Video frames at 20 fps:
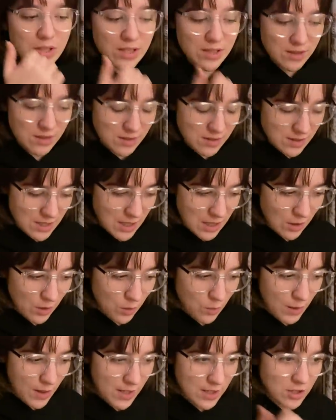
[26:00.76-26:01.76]

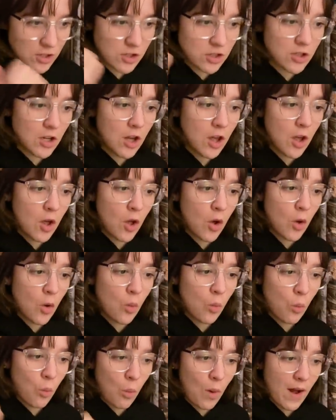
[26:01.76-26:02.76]
distinguish
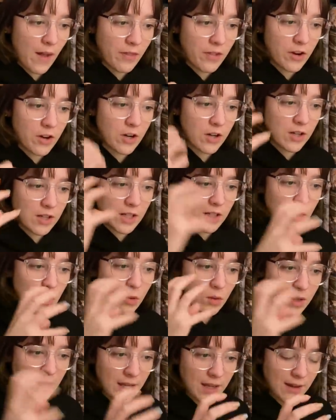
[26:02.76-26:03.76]
whether
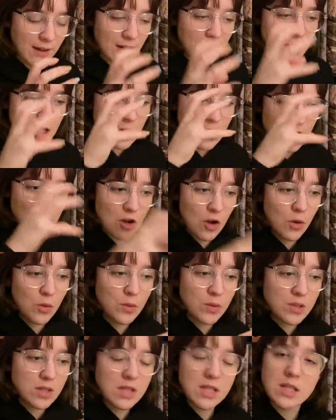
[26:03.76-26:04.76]
Nikolinka
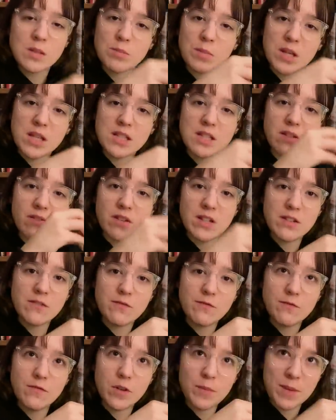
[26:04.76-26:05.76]
knows this piece of
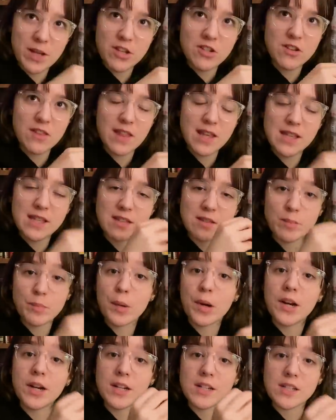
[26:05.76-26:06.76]
information that he's
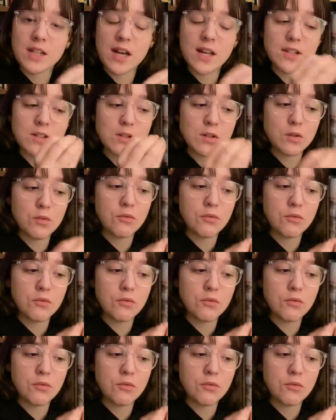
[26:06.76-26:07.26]
imparting to us, the